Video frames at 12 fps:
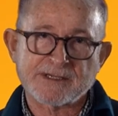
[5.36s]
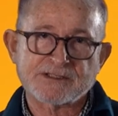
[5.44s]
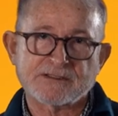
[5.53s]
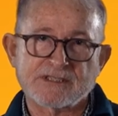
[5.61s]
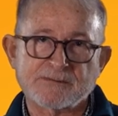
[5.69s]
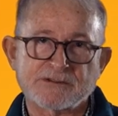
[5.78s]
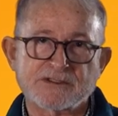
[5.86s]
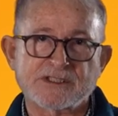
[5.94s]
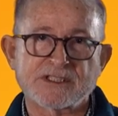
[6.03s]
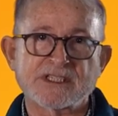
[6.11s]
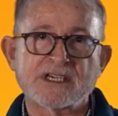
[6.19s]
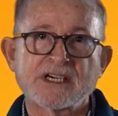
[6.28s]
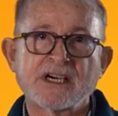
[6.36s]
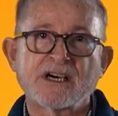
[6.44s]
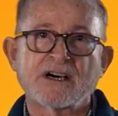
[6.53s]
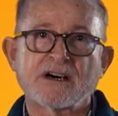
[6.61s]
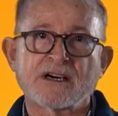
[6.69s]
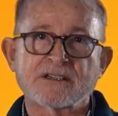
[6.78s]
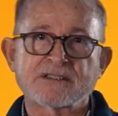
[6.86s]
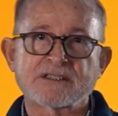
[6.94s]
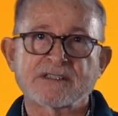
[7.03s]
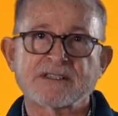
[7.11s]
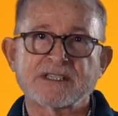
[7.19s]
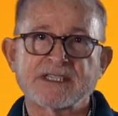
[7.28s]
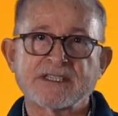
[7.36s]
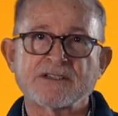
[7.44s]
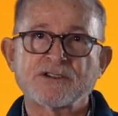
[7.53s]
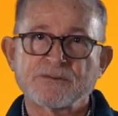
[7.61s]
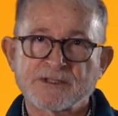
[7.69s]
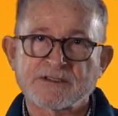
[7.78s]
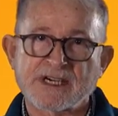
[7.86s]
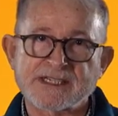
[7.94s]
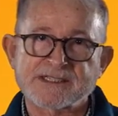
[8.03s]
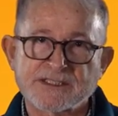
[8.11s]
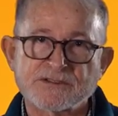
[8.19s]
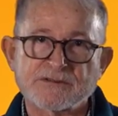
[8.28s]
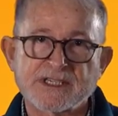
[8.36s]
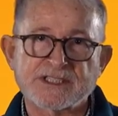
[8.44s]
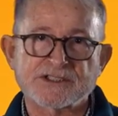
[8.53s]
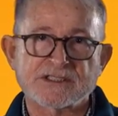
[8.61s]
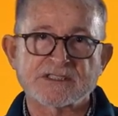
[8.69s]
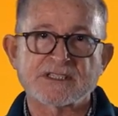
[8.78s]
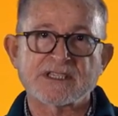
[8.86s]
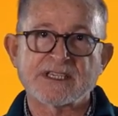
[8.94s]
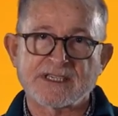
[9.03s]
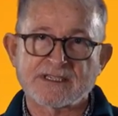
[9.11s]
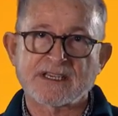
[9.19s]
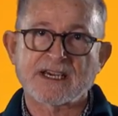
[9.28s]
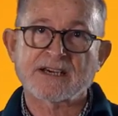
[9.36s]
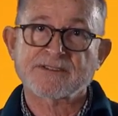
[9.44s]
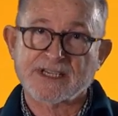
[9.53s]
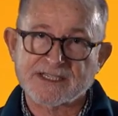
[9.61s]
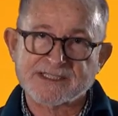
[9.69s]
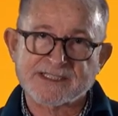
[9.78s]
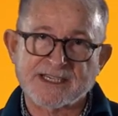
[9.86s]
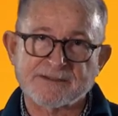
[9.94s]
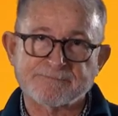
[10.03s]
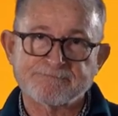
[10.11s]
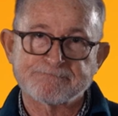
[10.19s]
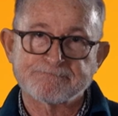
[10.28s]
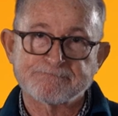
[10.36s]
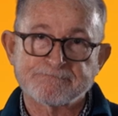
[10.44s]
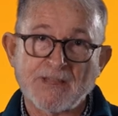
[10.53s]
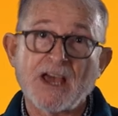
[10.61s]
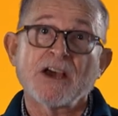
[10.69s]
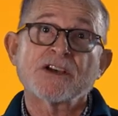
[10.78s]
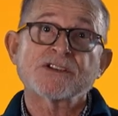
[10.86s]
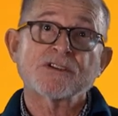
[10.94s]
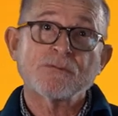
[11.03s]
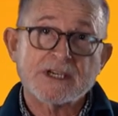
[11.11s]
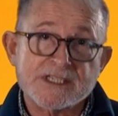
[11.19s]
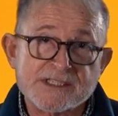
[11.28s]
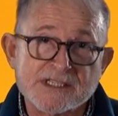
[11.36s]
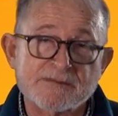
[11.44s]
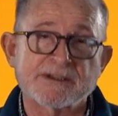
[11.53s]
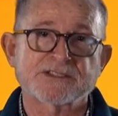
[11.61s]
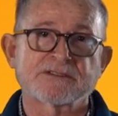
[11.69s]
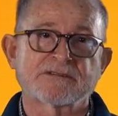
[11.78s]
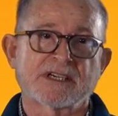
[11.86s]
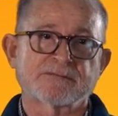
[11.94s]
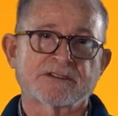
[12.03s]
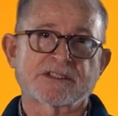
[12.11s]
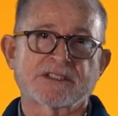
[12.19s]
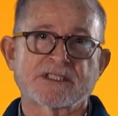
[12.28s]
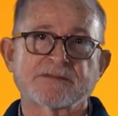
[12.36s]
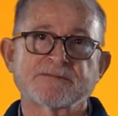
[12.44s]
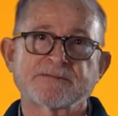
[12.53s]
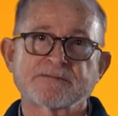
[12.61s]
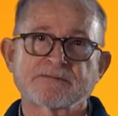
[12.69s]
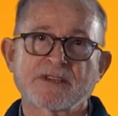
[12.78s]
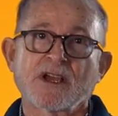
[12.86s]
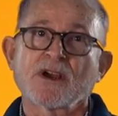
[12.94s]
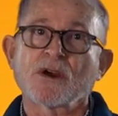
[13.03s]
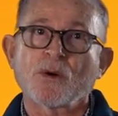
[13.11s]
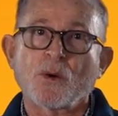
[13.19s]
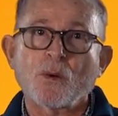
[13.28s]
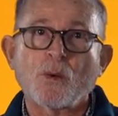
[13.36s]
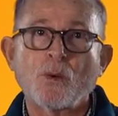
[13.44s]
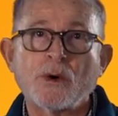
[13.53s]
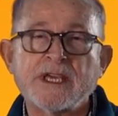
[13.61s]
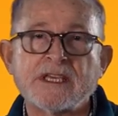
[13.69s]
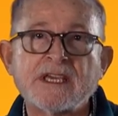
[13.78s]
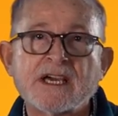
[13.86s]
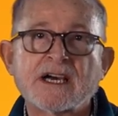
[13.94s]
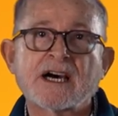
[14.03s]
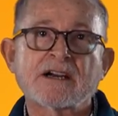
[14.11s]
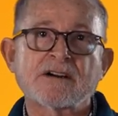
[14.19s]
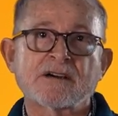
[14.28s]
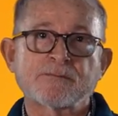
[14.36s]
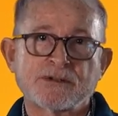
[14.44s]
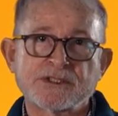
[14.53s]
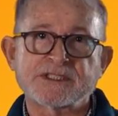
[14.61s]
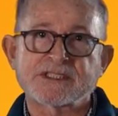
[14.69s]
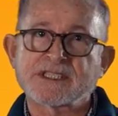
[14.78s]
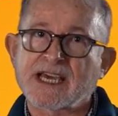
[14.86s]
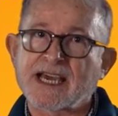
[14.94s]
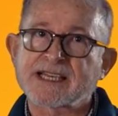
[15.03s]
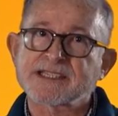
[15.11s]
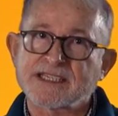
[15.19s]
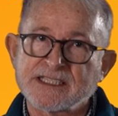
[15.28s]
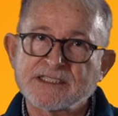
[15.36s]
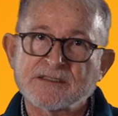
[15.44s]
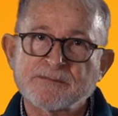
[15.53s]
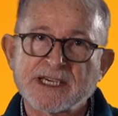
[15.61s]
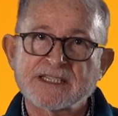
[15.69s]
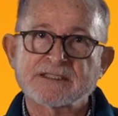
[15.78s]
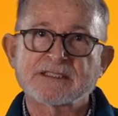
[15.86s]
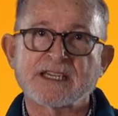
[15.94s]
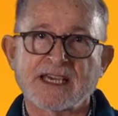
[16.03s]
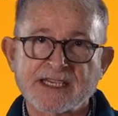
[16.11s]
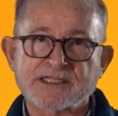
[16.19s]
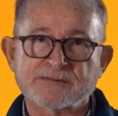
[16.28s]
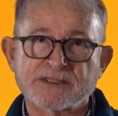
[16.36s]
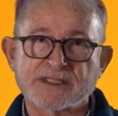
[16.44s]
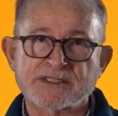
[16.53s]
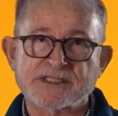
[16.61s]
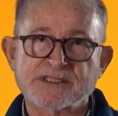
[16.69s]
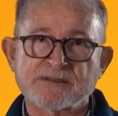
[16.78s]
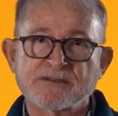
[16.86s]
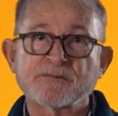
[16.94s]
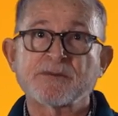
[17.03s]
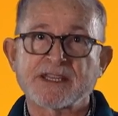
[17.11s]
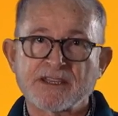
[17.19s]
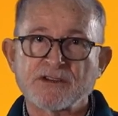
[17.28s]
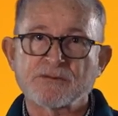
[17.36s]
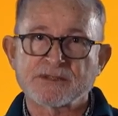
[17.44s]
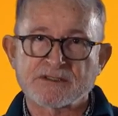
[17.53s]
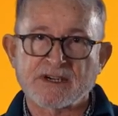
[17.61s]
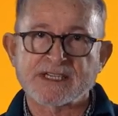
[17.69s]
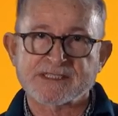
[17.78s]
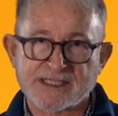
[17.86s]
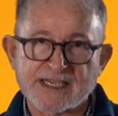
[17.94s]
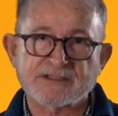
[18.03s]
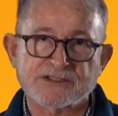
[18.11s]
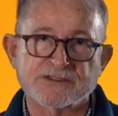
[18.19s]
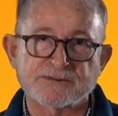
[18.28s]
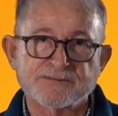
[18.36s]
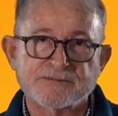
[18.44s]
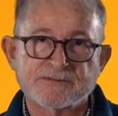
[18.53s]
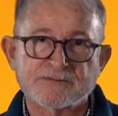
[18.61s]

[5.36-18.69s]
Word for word: Special Rapporteur on the human rights situation in Afghanistan. So, what is a Special Rapporteur? We are appointed as independent experts by the Human Rights Council.